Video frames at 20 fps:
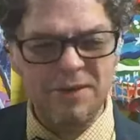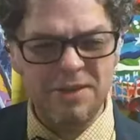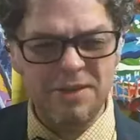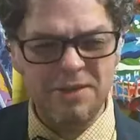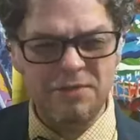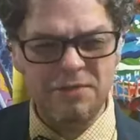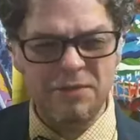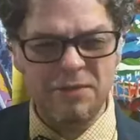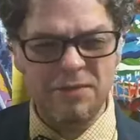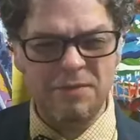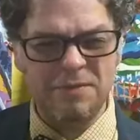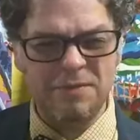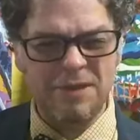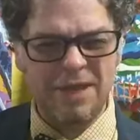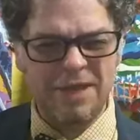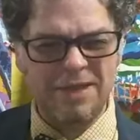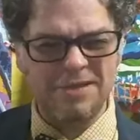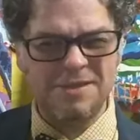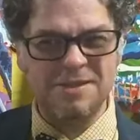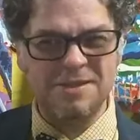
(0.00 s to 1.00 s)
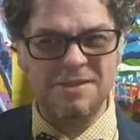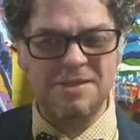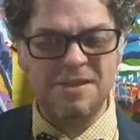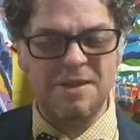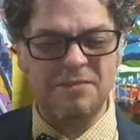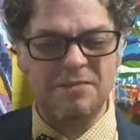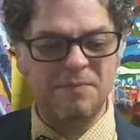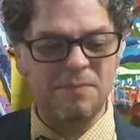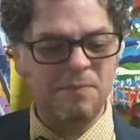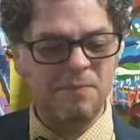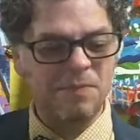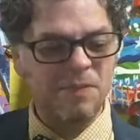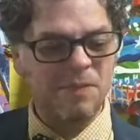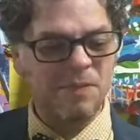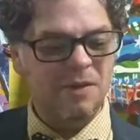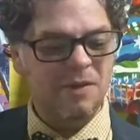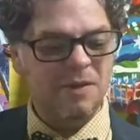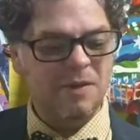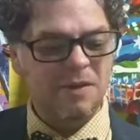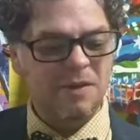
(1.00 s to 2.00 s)
different dates and stuff,
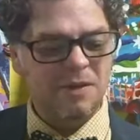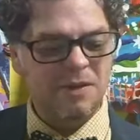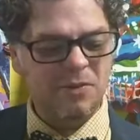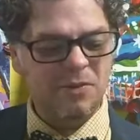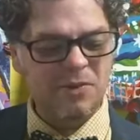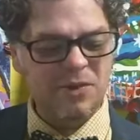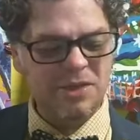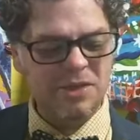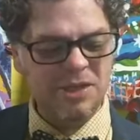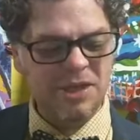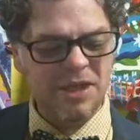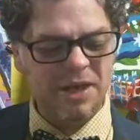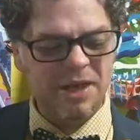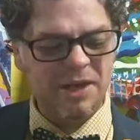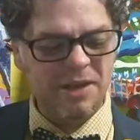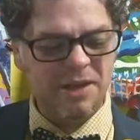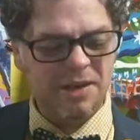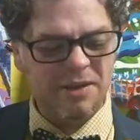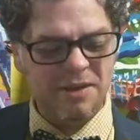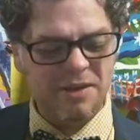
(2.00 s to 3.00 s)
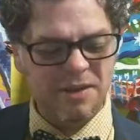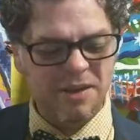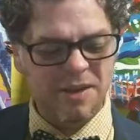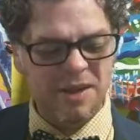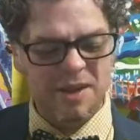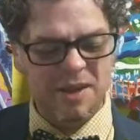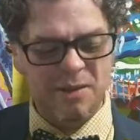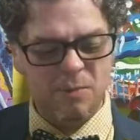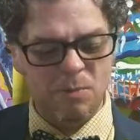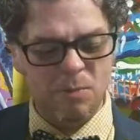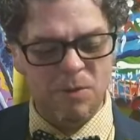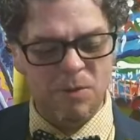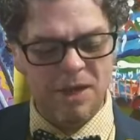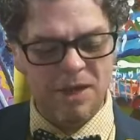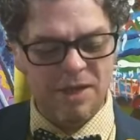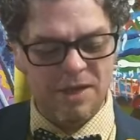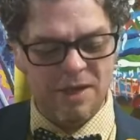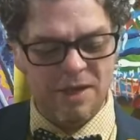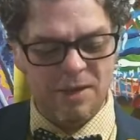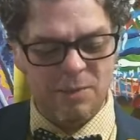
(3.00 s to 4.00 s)
you always kind of get a
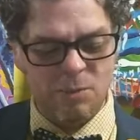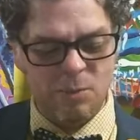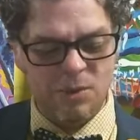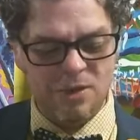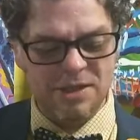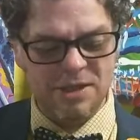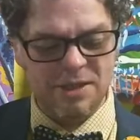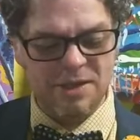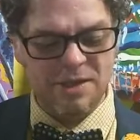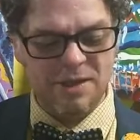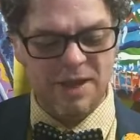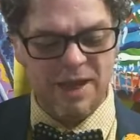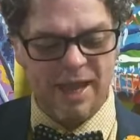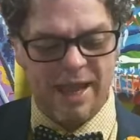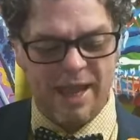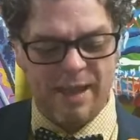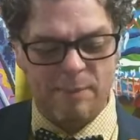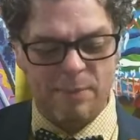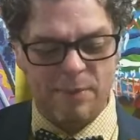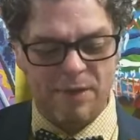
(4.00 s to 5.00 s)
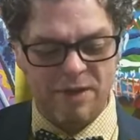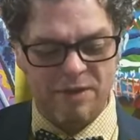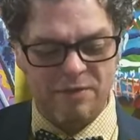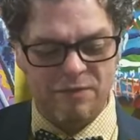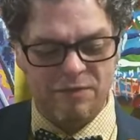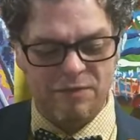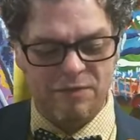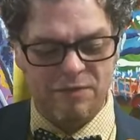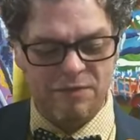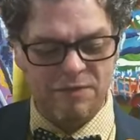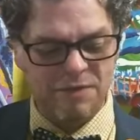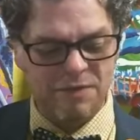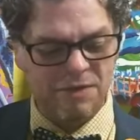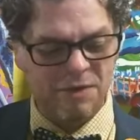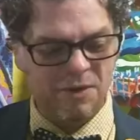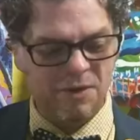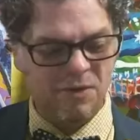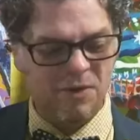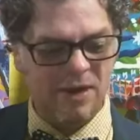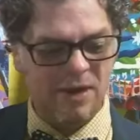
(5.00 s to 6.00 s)
read on what's going to happen if
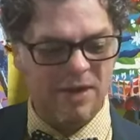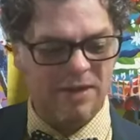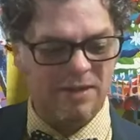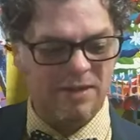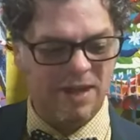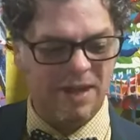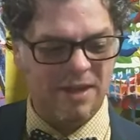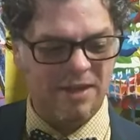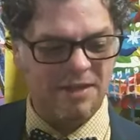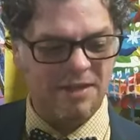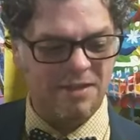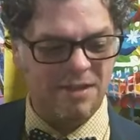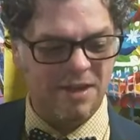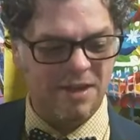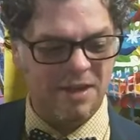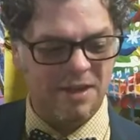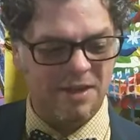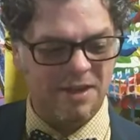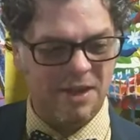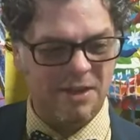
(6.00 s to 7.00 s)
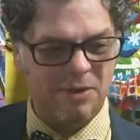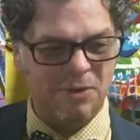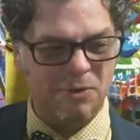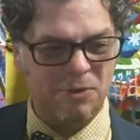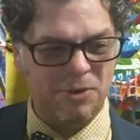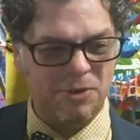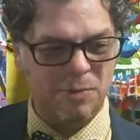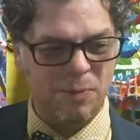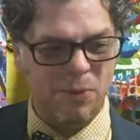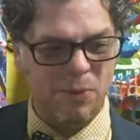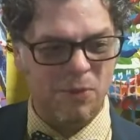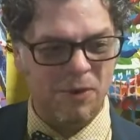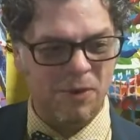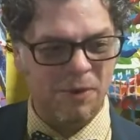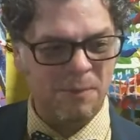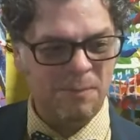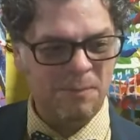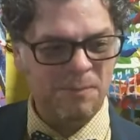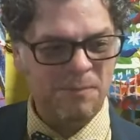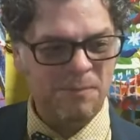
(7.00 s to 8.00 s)
you go on a date and they know you're
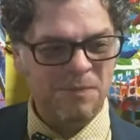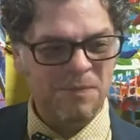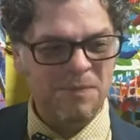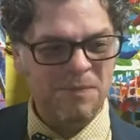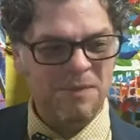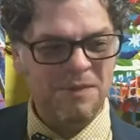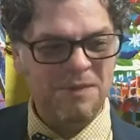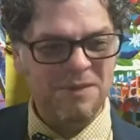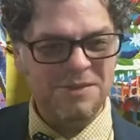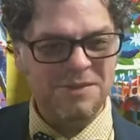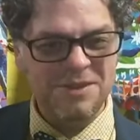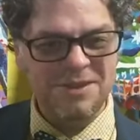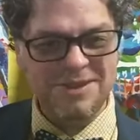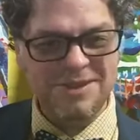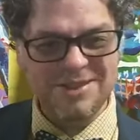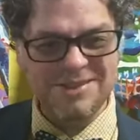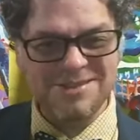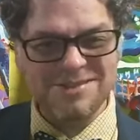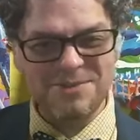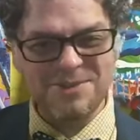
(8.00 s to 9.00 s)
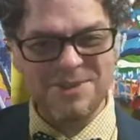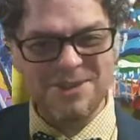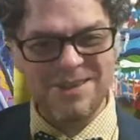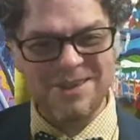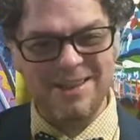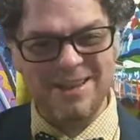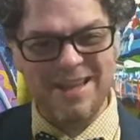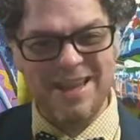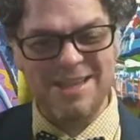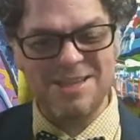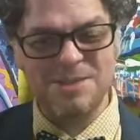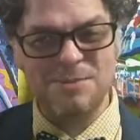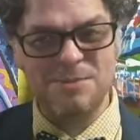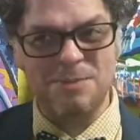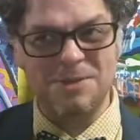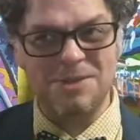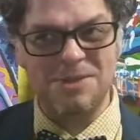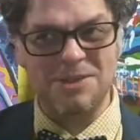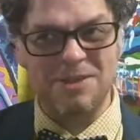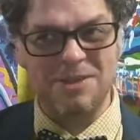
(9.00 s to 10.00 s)
poor. So it doesn't really last
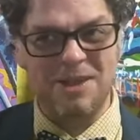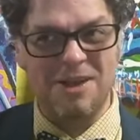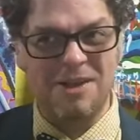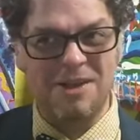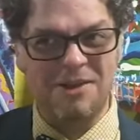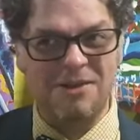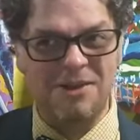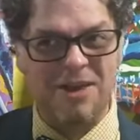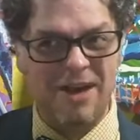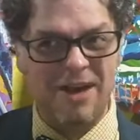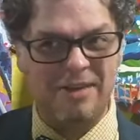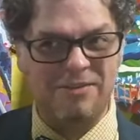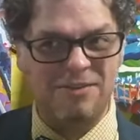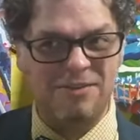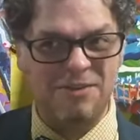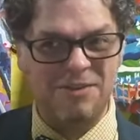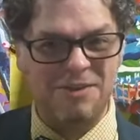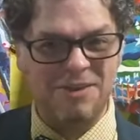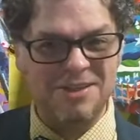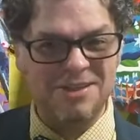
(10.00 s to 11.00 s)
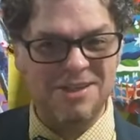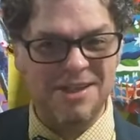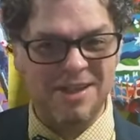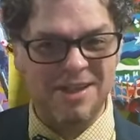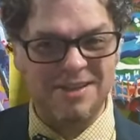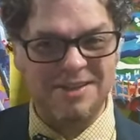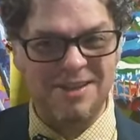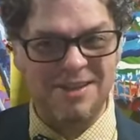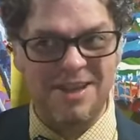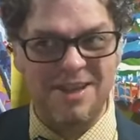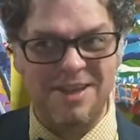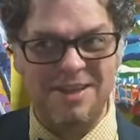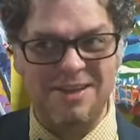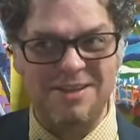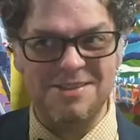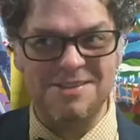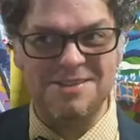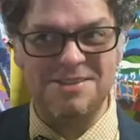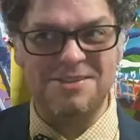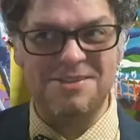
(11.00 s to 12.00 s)
much longer after the second date
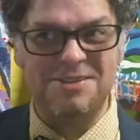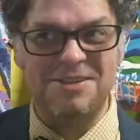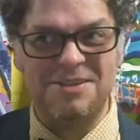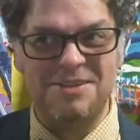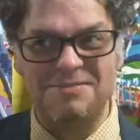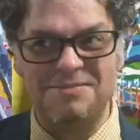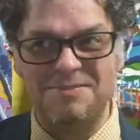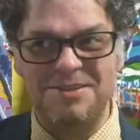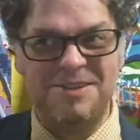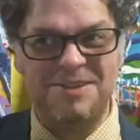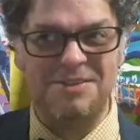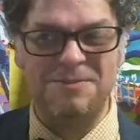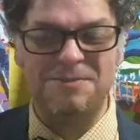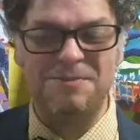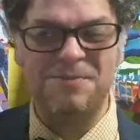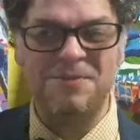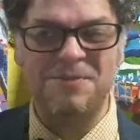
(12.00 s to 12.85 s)
because, you know.